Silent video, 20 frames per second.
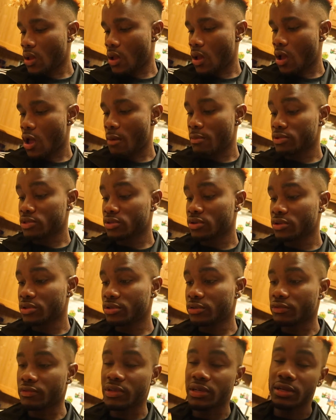It's good
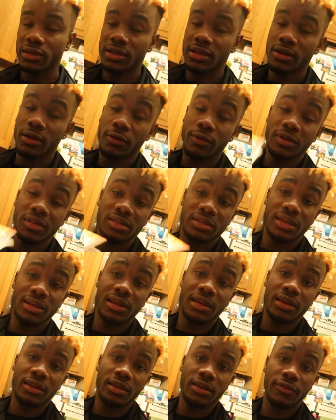to read. They always say
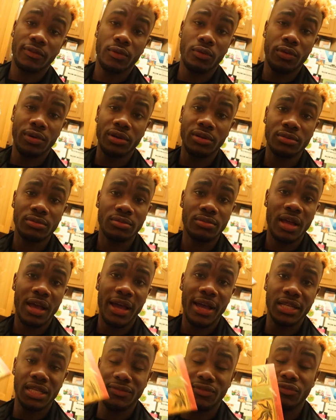like if you want to
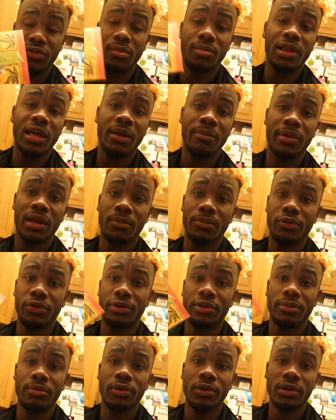hide something a black man, put
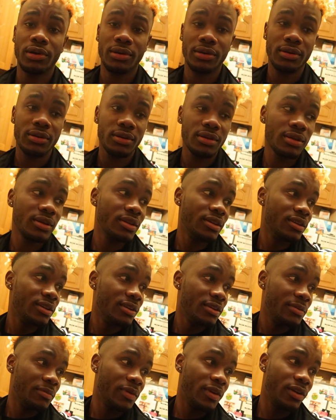it in a book.
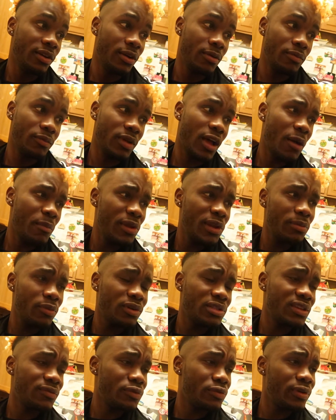But how many
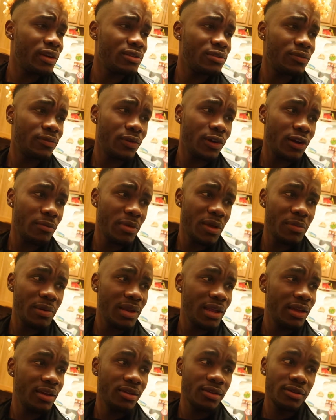books have you read so far? Maybe
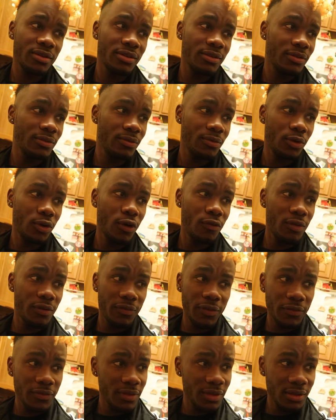like over
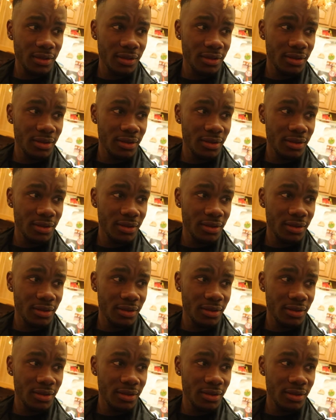50?